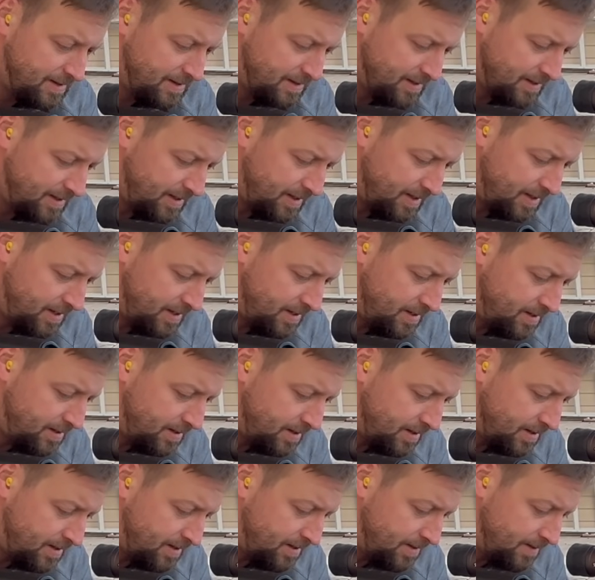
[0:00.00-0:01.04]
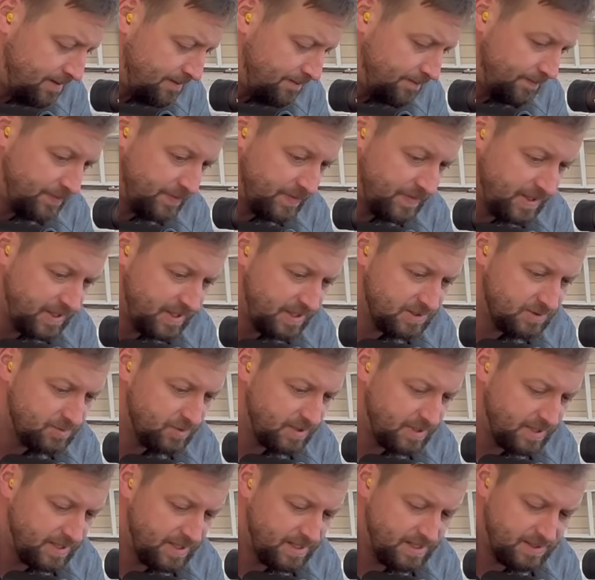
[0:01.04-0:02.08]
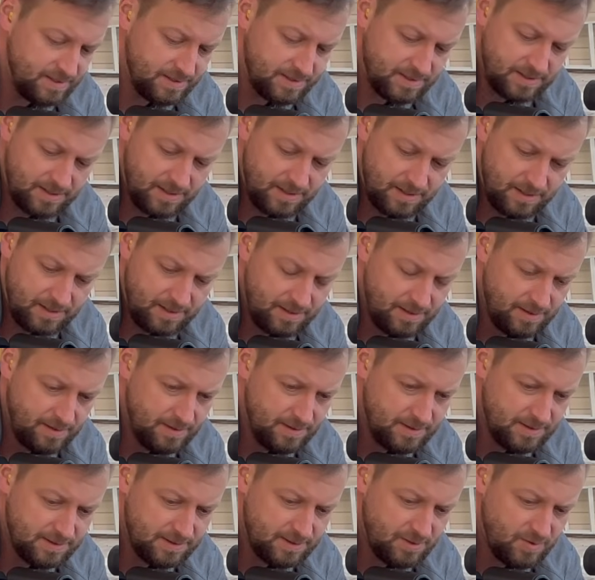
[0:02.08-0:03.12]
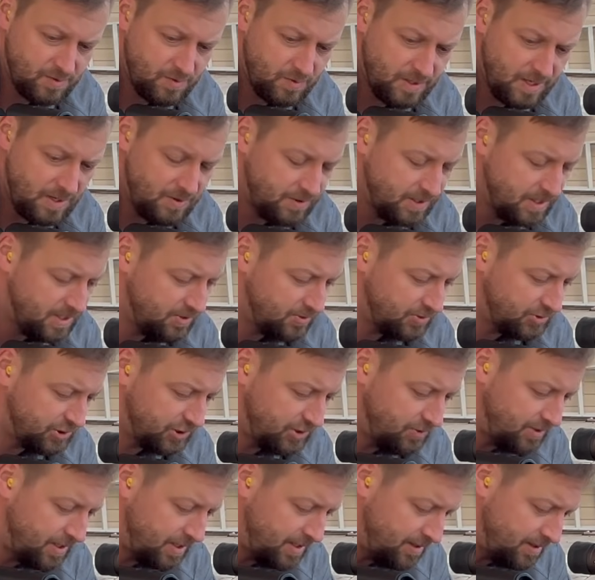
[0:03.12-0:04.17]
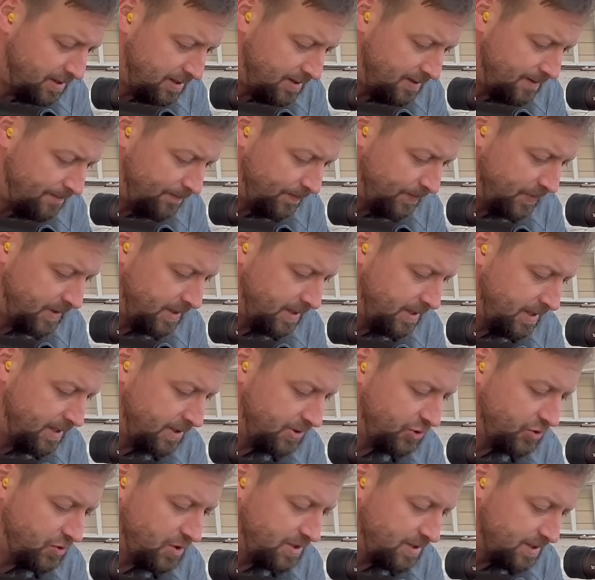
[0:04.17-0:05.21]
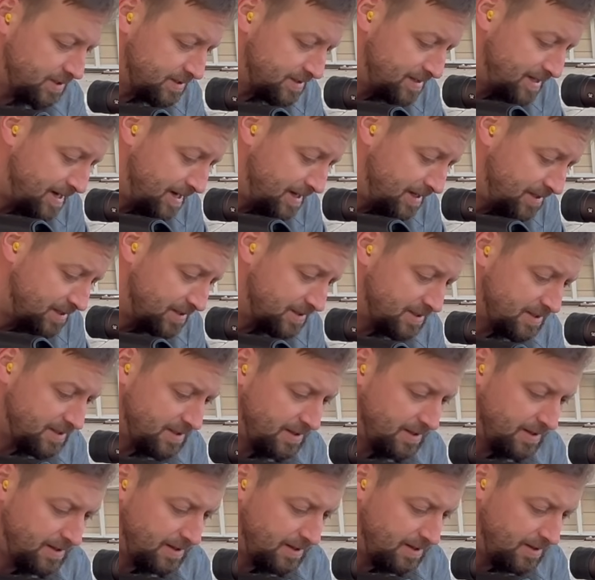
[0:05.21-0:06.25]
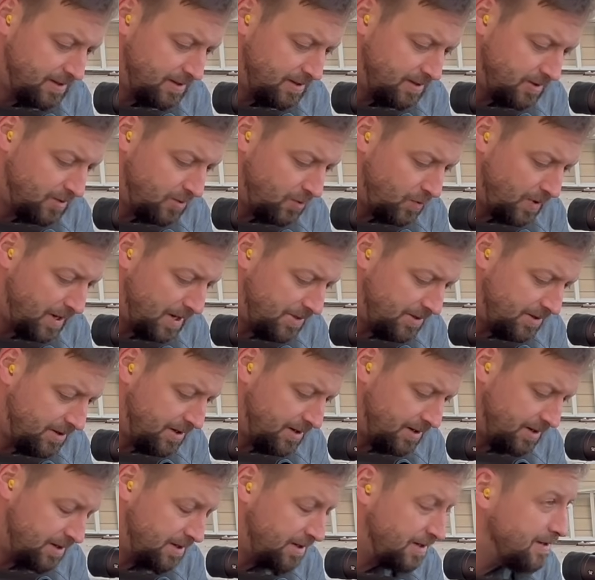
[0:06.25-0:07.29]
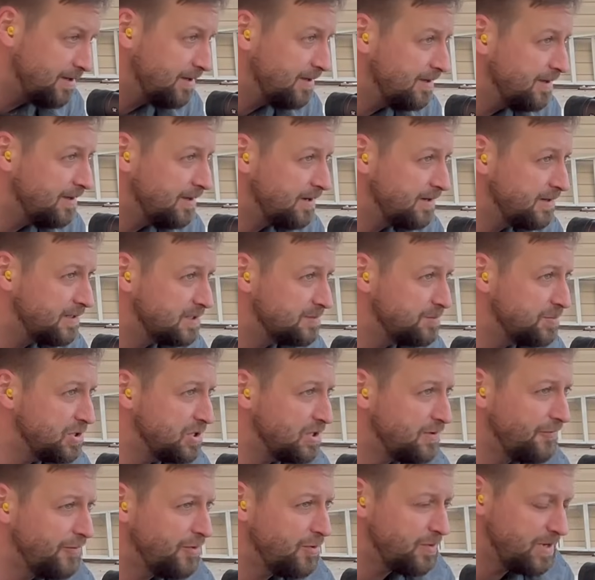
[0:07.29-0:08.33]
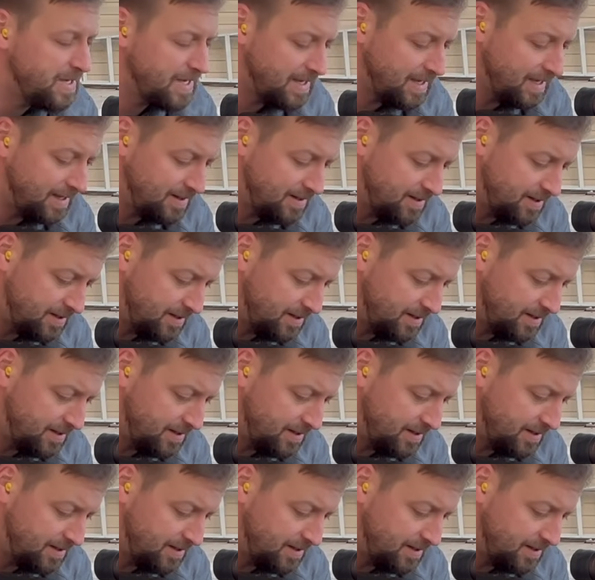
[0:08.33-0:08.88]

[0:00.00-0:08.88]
and it is what it is. So we're out here shooting, enjoying this nice weather on this beautiful weekend.